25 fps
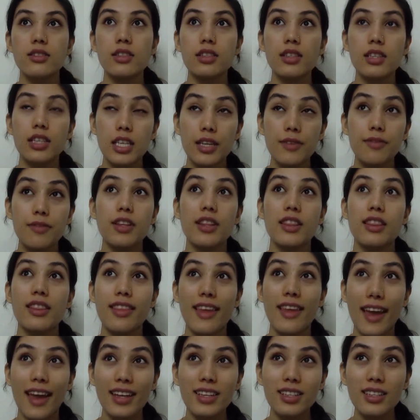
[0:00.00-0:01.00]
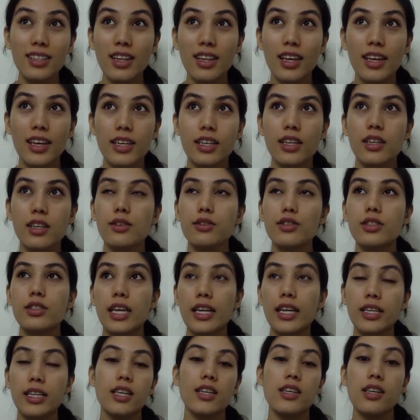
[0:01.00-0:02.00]
even then,
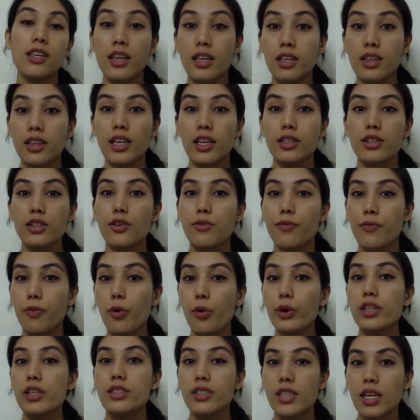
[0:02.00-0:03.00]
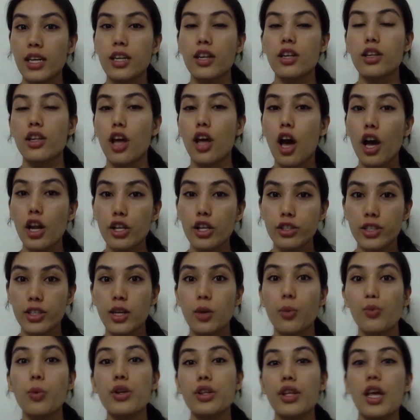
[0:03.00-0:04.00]
data, the voice data and the audio data
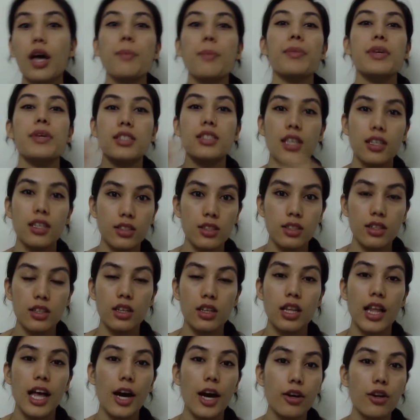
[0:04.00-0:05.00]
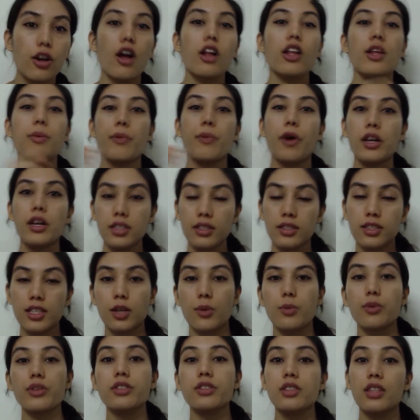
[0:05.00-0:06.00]
will not be sent to the cloud. All the processing
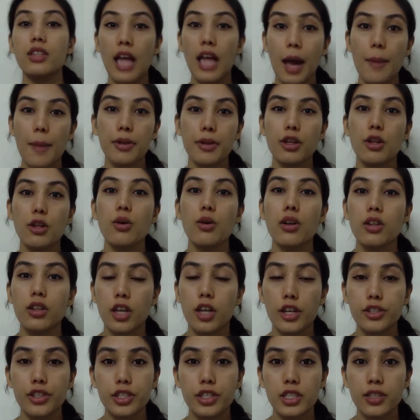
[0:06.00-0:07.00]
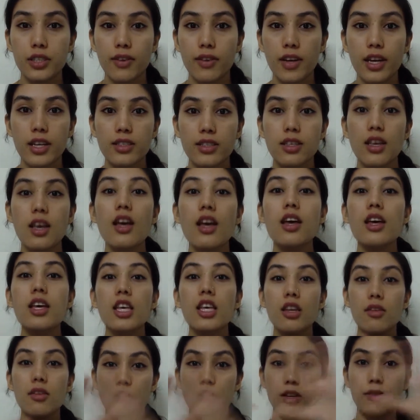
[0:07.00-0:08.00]
will still happen locally on your device,
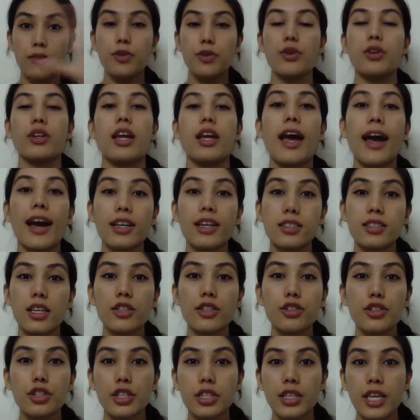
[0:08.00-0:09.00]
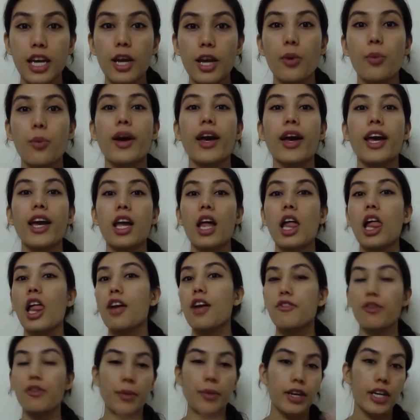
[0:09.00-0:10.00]
even if you can access your gateway
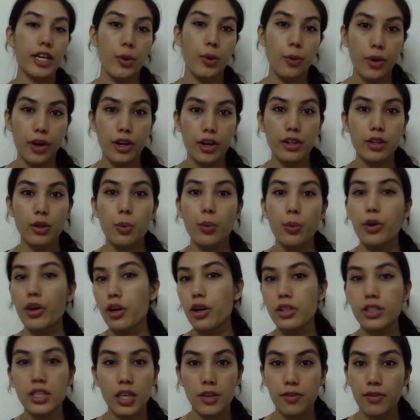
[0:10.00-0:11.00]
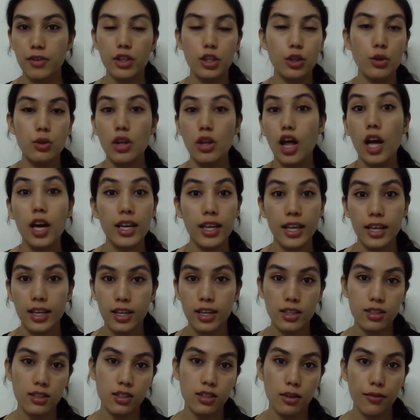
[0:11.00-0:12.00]
from anywhere in the world, given you log in
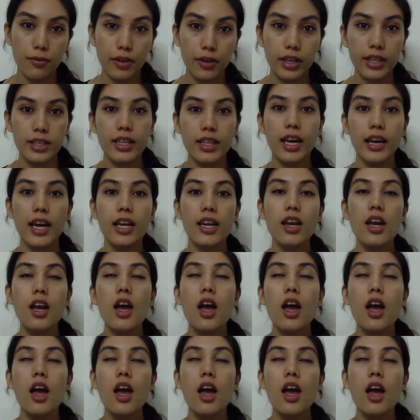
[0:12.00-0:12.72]
and stuff like that.